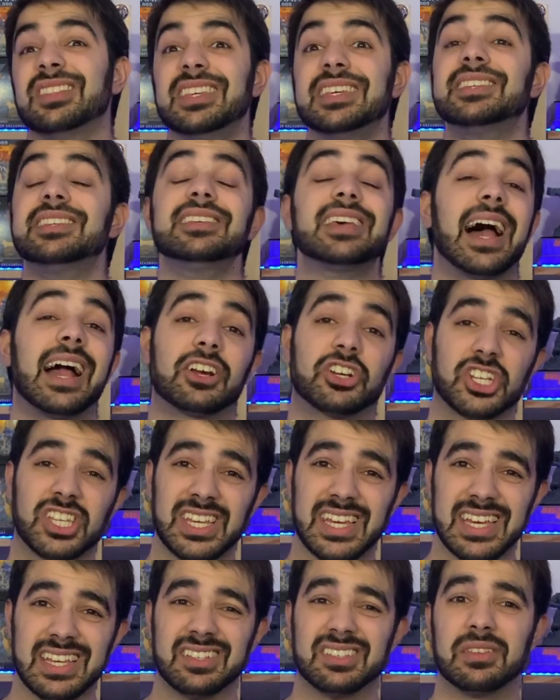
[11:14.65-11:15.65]
this
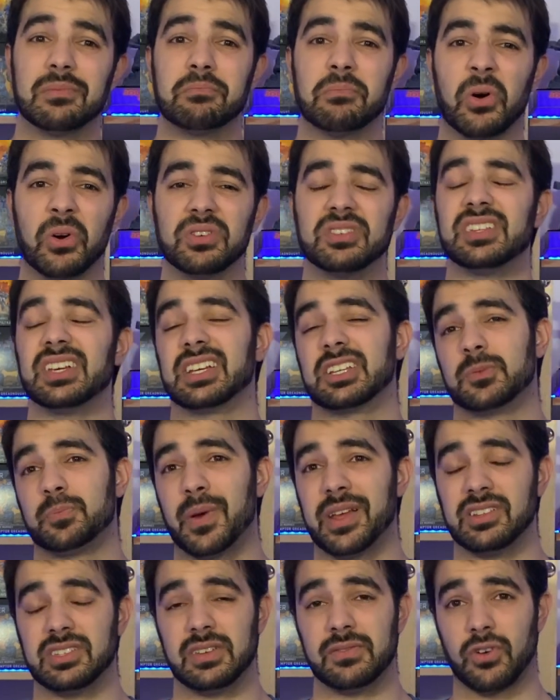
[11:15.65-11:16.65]
actually is the most
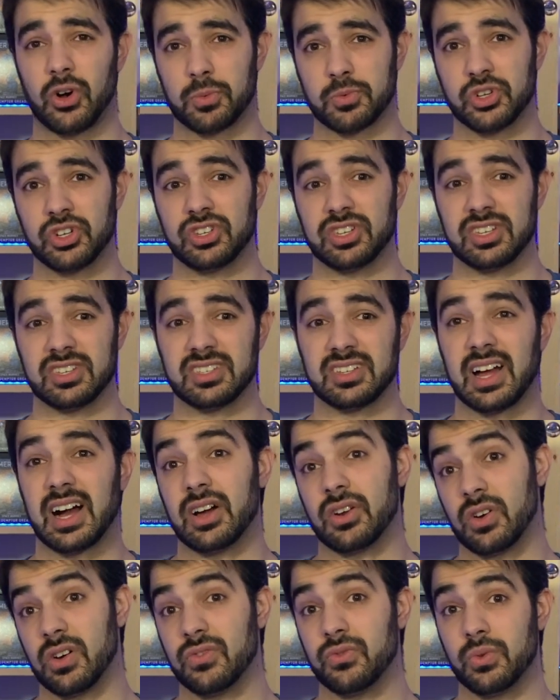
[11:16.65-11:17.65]
expensive option to
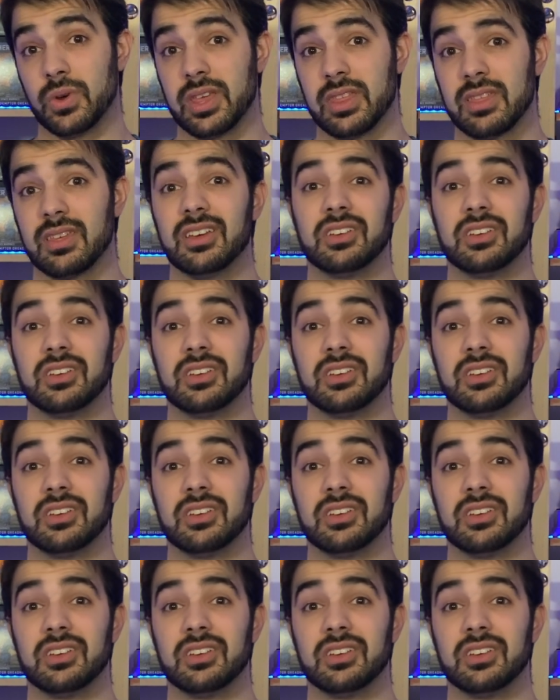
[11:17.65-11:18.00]
start off with.